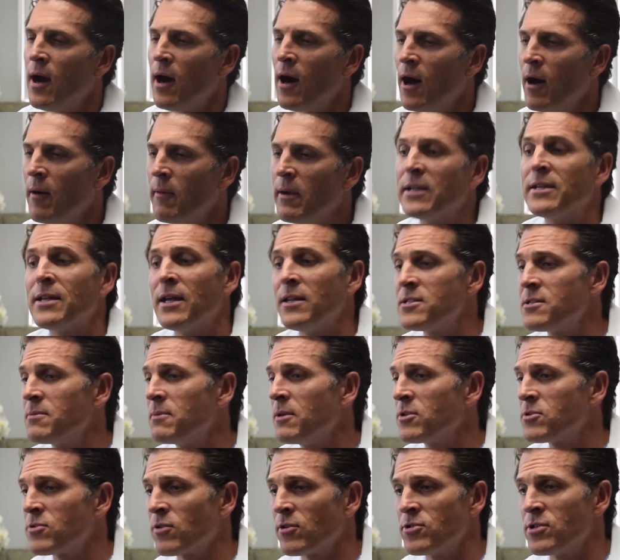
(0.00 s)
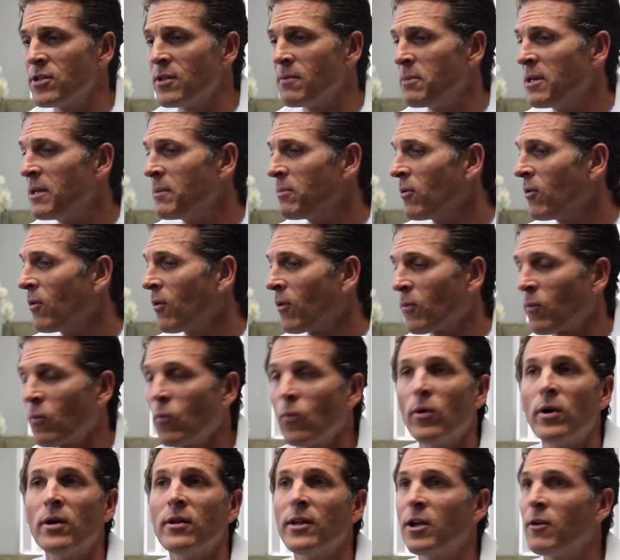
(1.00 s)
It tends to be a surgery that people are
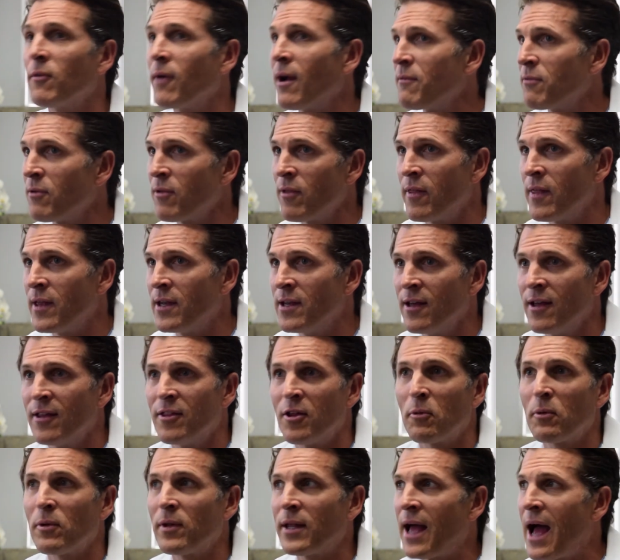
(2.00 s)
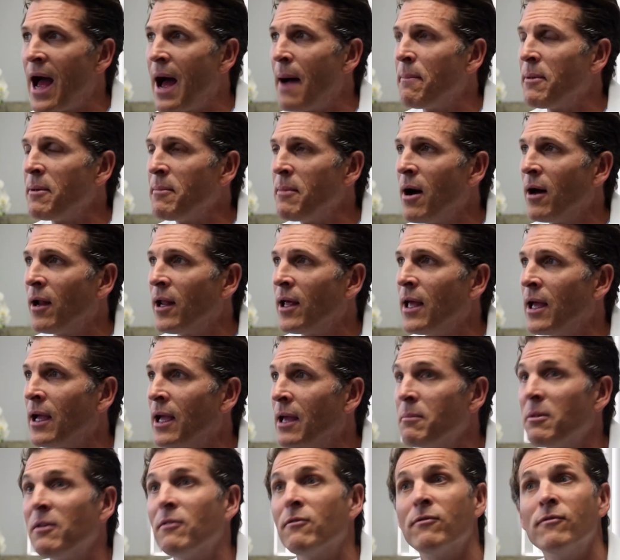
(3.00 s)
really grateful that they did, they're really happy about it. It
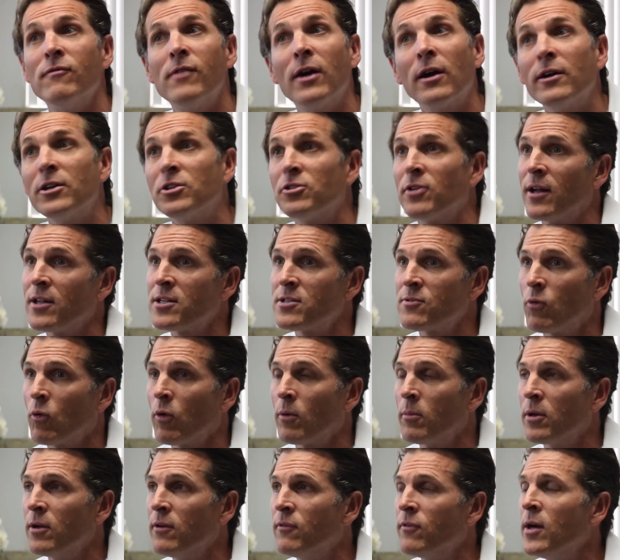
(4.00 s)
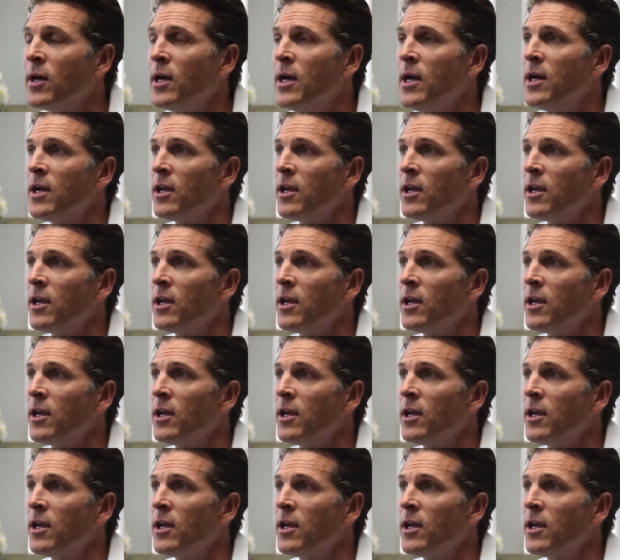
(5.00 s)
can be very transformative.